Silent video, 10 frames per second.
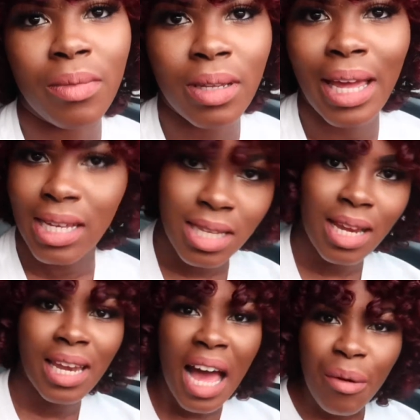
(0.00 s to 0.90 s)
like I
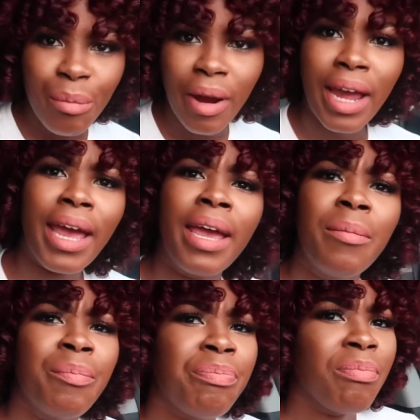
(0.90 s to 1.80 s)
said, not right,
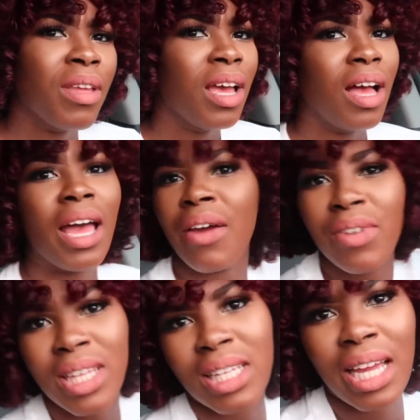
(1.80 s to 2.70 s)

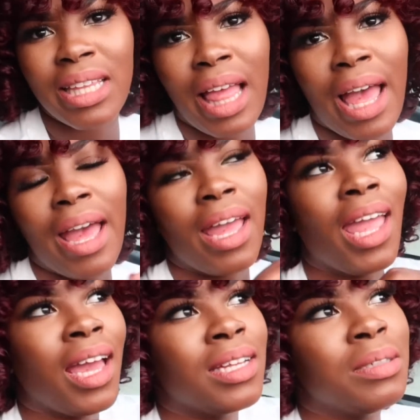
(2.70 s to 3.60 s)
everything like that.
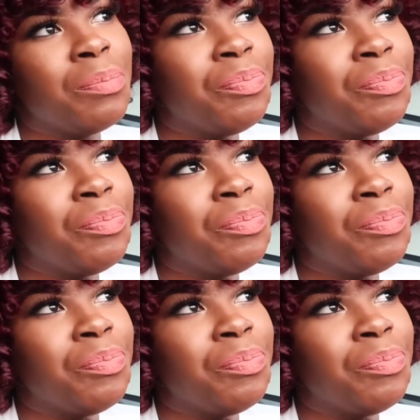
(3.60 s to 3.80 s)
And